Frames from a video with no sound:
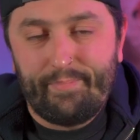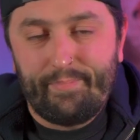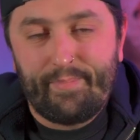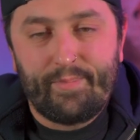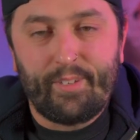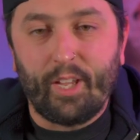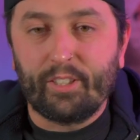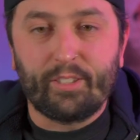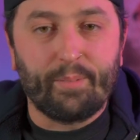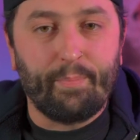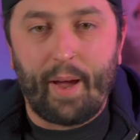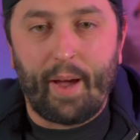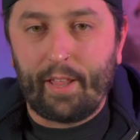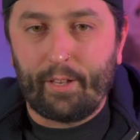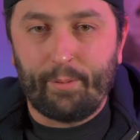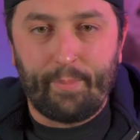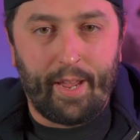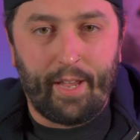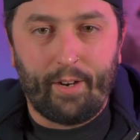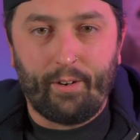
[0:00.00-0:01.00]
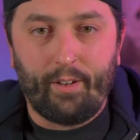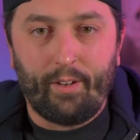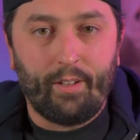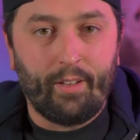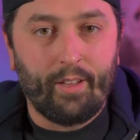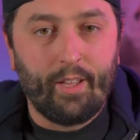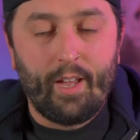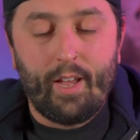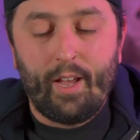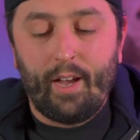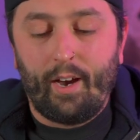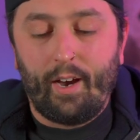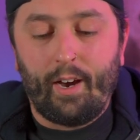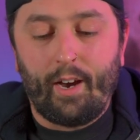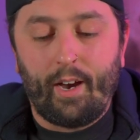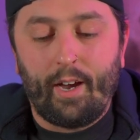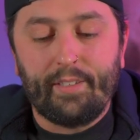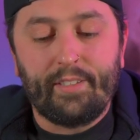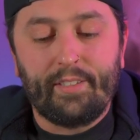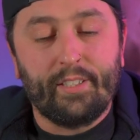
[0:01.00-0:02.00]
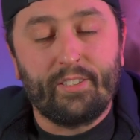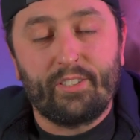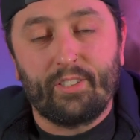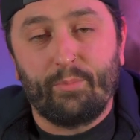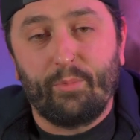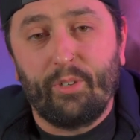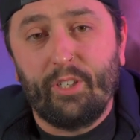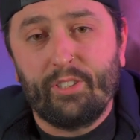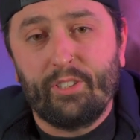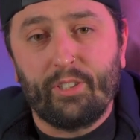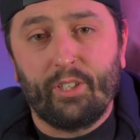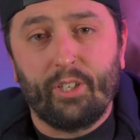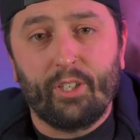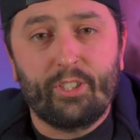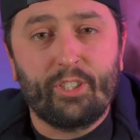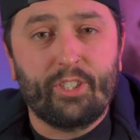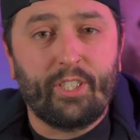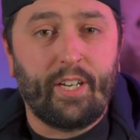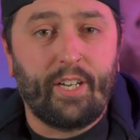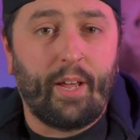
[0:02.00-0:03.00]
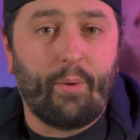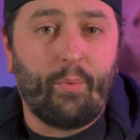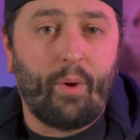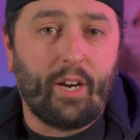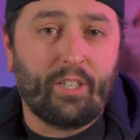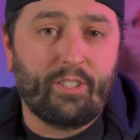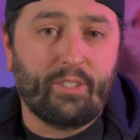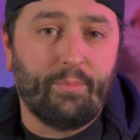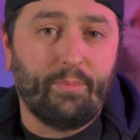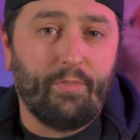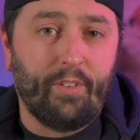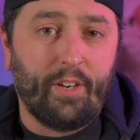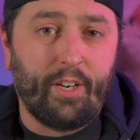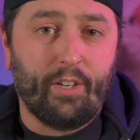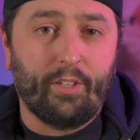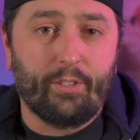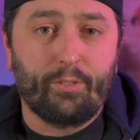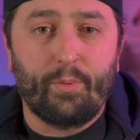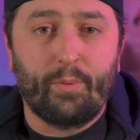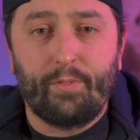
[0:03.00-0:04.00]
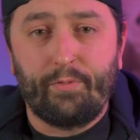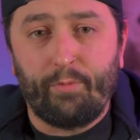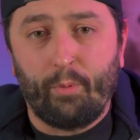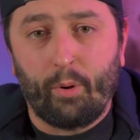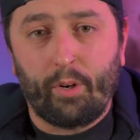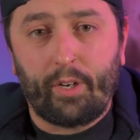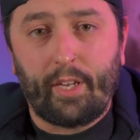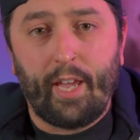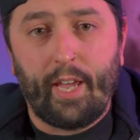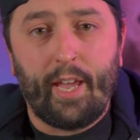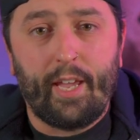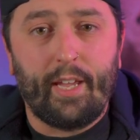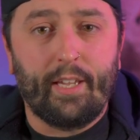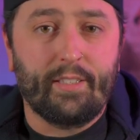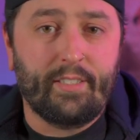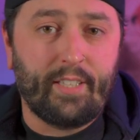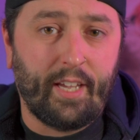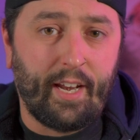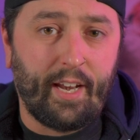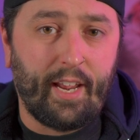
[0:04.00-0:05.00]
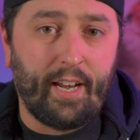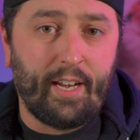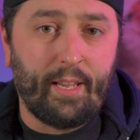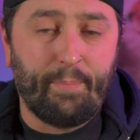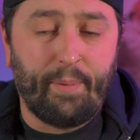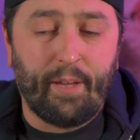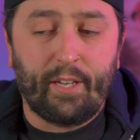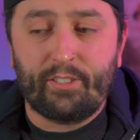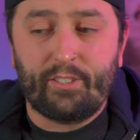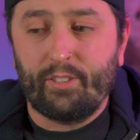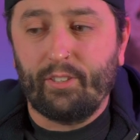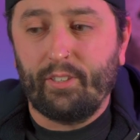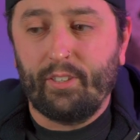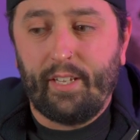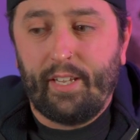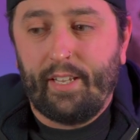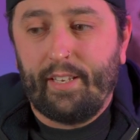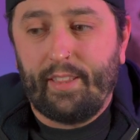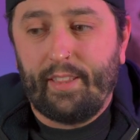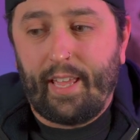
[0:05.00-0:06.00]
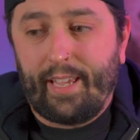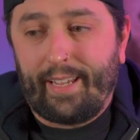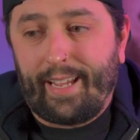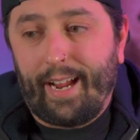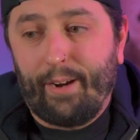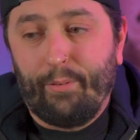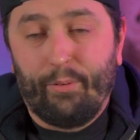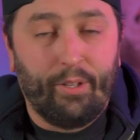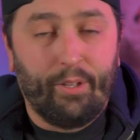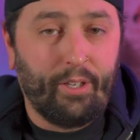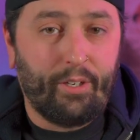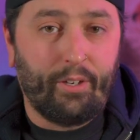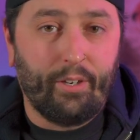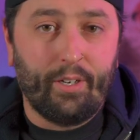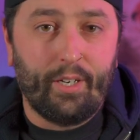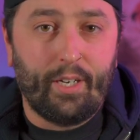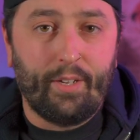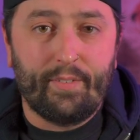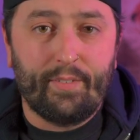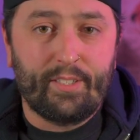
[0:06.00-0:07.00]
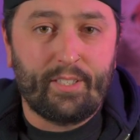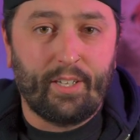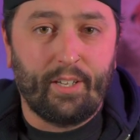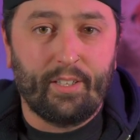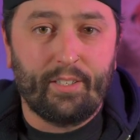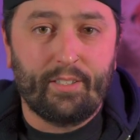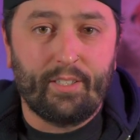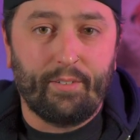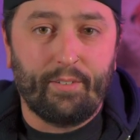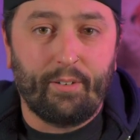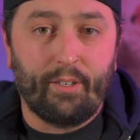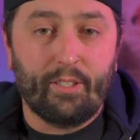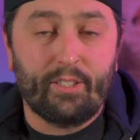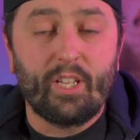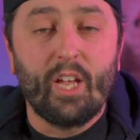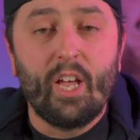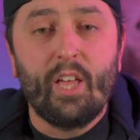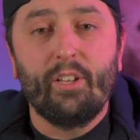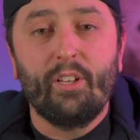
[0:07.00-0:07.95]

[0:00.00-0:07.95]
Doesn't bother me at all. I did some research and I watched some videos with 4K and 1080 pixel, and like I really couldn't even tell the difference.